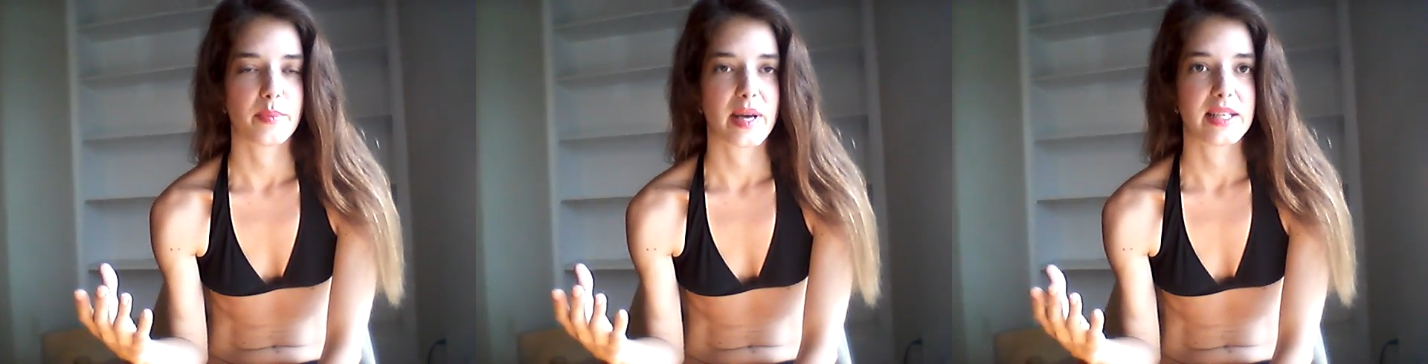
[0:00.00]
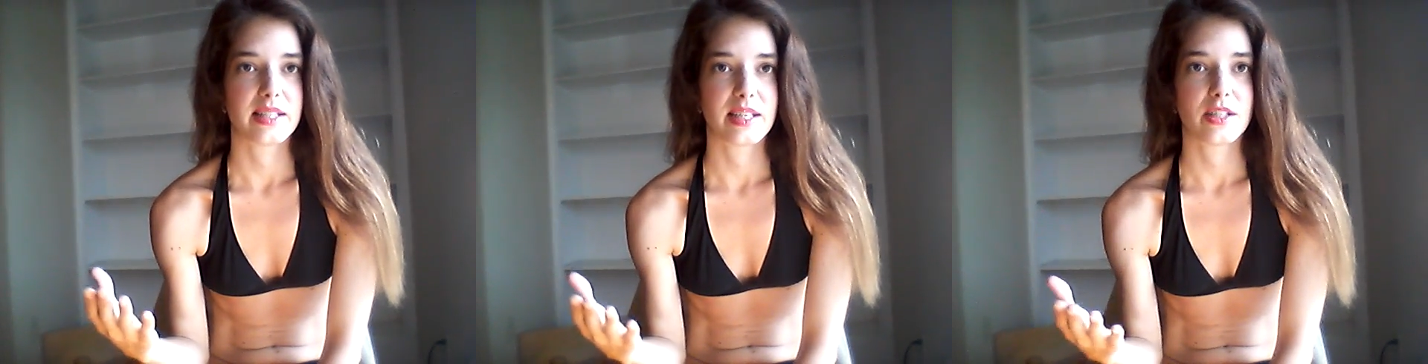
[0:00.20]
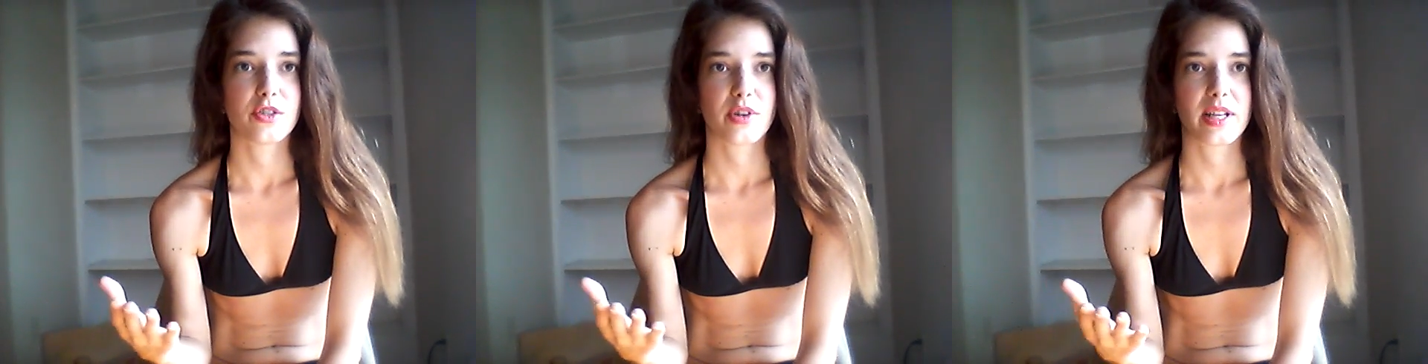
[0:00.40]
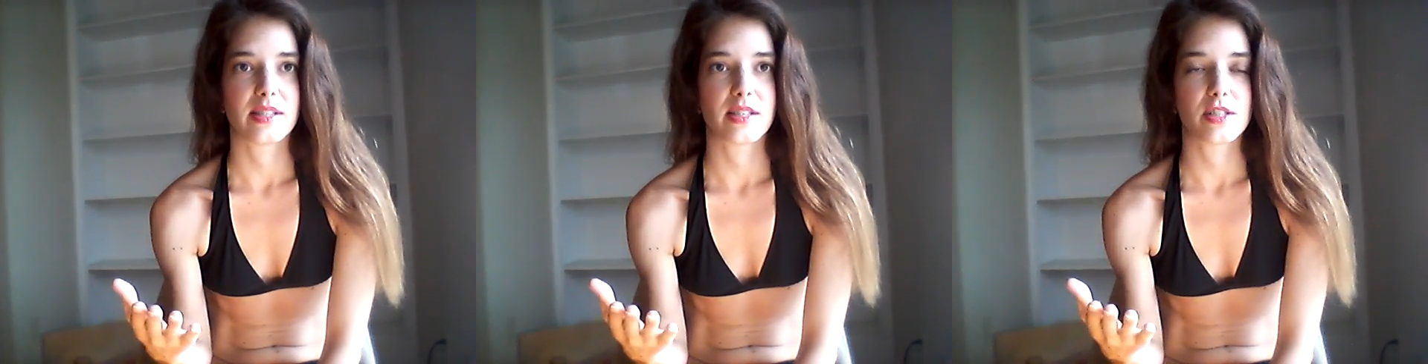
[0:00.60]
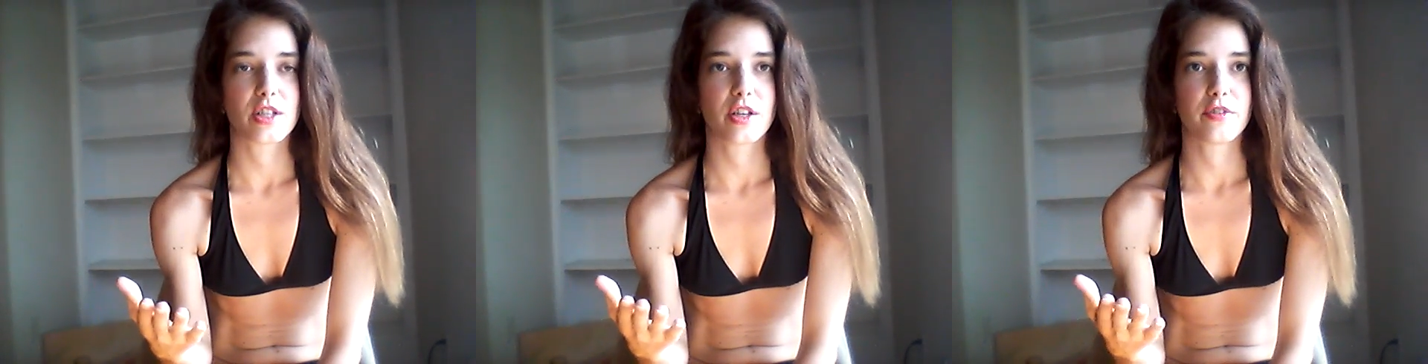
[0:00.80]
I did
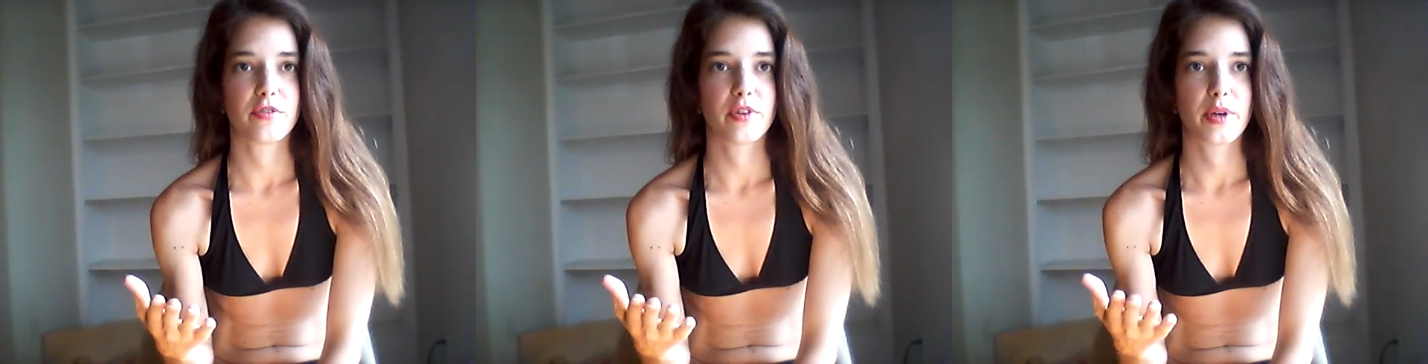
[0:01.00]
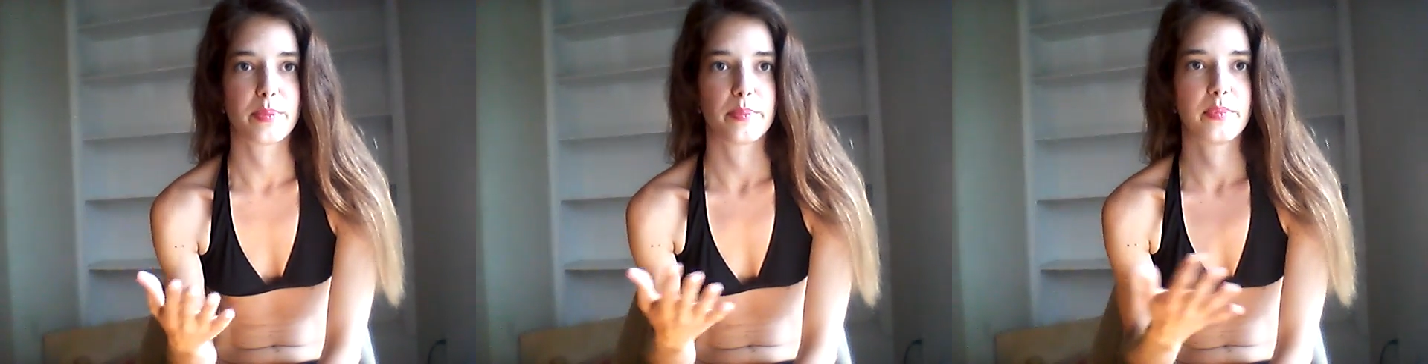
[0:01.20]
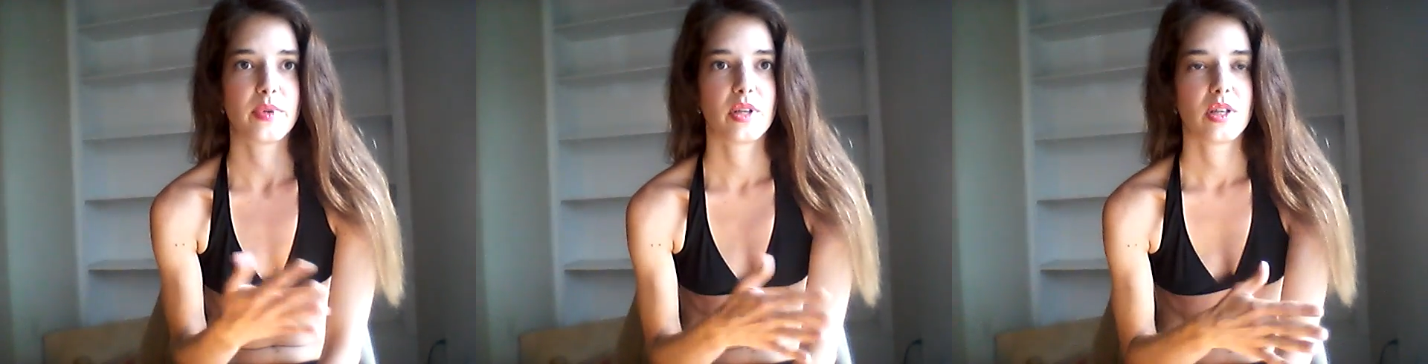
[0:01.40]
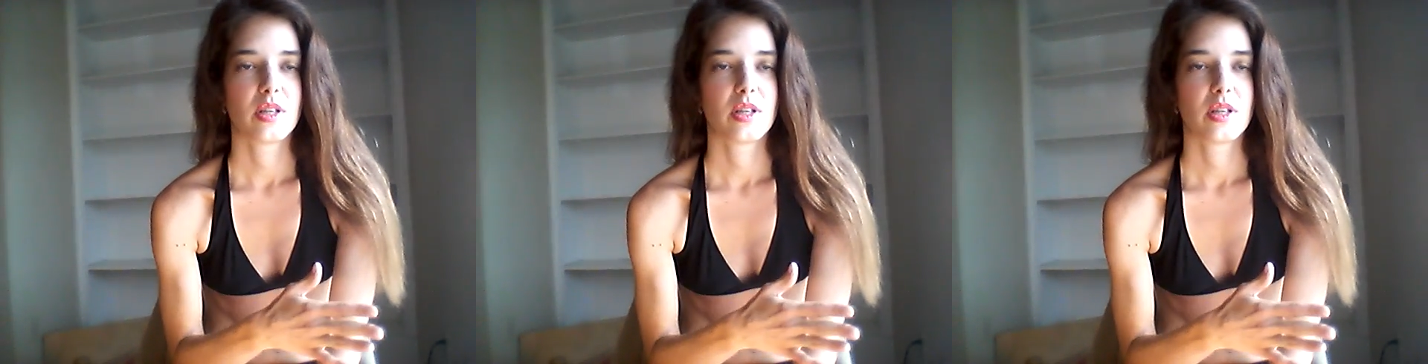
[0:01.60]
transition from